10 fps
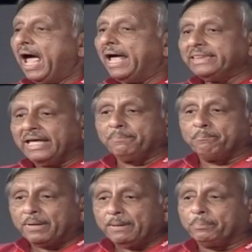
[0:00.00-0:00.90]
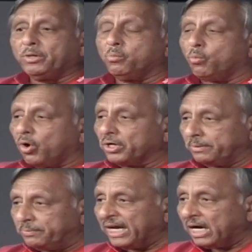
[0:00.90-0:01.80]
And then
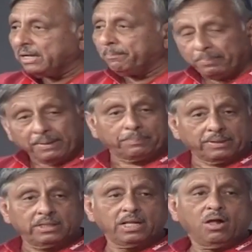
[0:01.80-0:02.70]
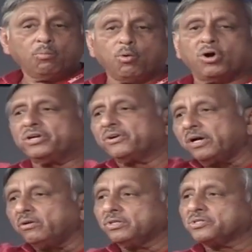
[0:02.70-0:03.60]
young people wander
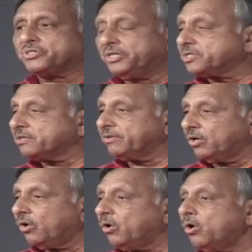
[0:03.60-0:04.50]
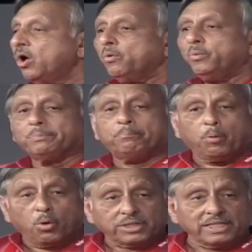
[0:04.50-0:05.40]
around the streets of Lahore with
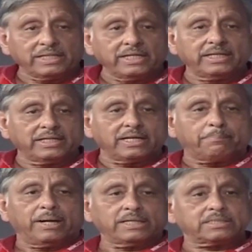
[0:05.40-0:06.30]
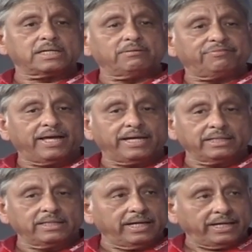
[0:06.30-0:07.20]
both an Indian and a Pakistan flag
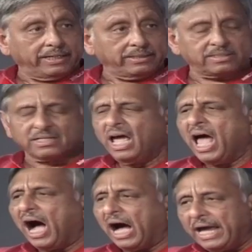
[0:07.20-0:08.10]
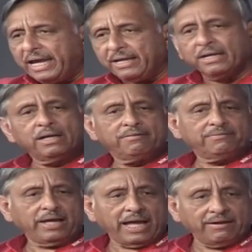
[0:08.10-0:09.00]
in their hands. I
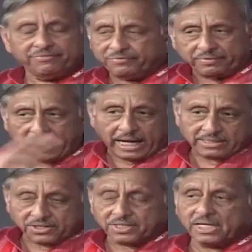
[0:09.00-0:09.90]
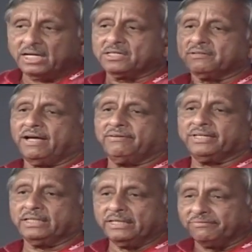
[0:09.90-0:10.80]
have, as a result of
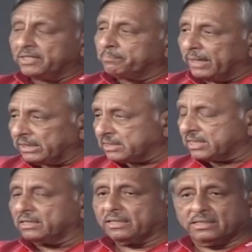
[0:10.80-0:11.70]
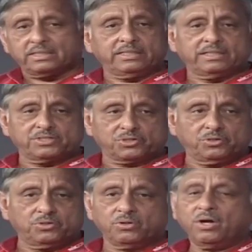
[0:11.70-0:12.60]
having lived in Pakistan 30 years
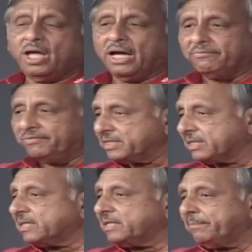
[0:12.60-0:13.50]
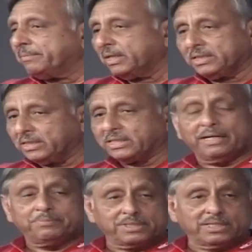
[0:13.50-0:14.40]
ago and visited them 30
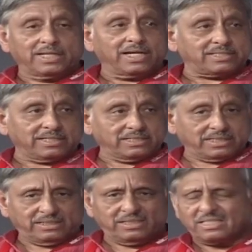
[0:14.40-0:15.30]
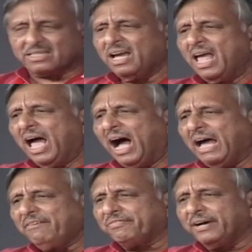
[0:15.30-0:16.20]
times in the last 30 years,
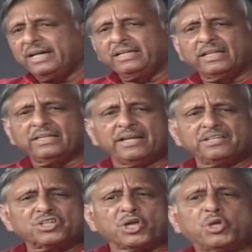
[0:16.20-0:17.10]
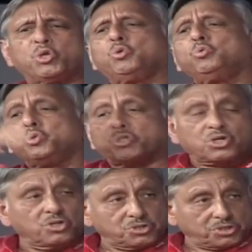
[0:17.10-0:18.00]
I find that there is a huge
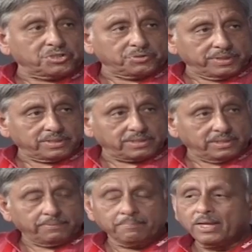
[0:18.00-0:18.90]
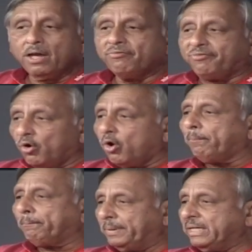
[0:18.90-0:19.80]
constituency for
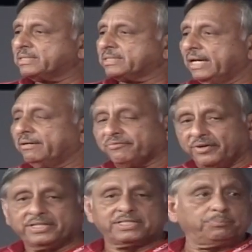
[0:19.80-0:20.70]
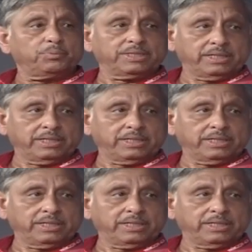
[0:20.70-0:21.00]
peace and friendship with